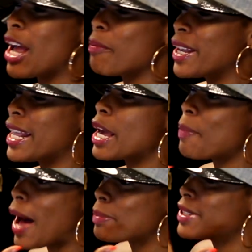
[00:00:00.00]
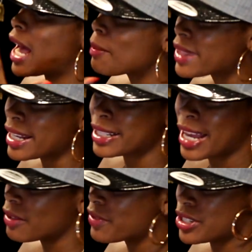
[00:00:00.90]
I mean, hip hop dominated
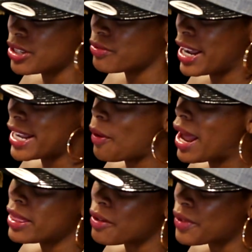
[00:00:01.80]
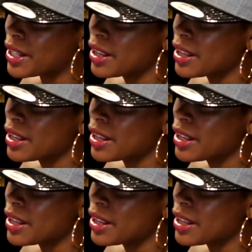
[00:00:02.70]
television right now. I love it.